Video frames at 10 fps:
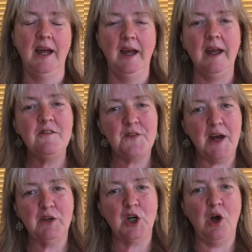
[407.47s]
If
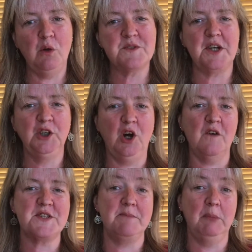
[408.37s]
there are colds and
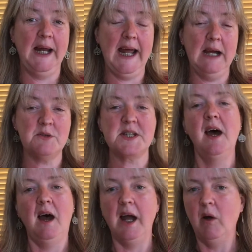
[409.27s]
coughs in my house,
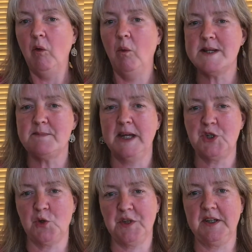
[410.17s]
I always make
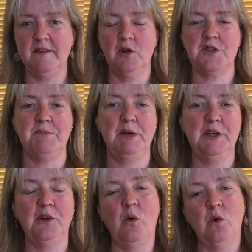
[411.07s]
sure that I've got a
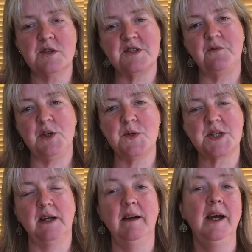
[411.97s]
burner or a
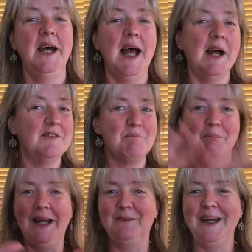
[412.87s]
diffuser
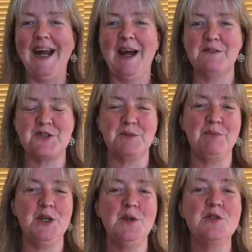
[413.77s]
billowing out the
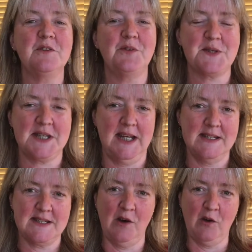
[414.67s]
beautiful
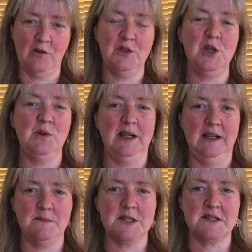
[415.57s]
scent of
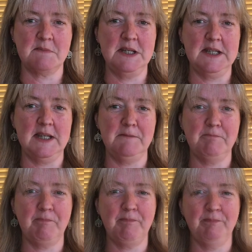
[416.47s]
Eucalyptus smithi.
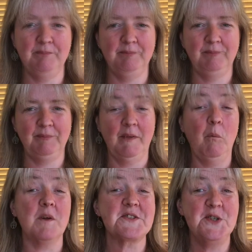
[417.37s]

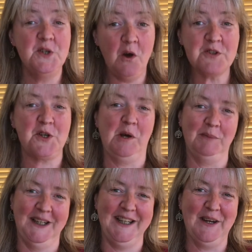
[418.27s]
What's not
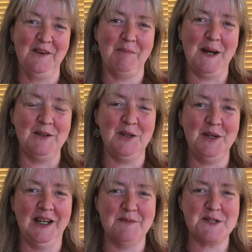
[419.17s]
commonly known about
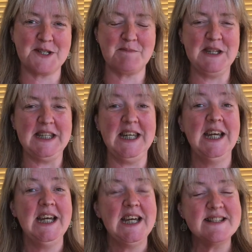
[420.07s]
Eucalyptus smithi
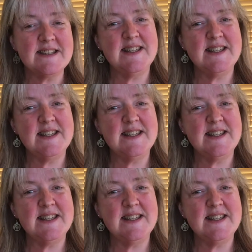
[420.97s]
is that it's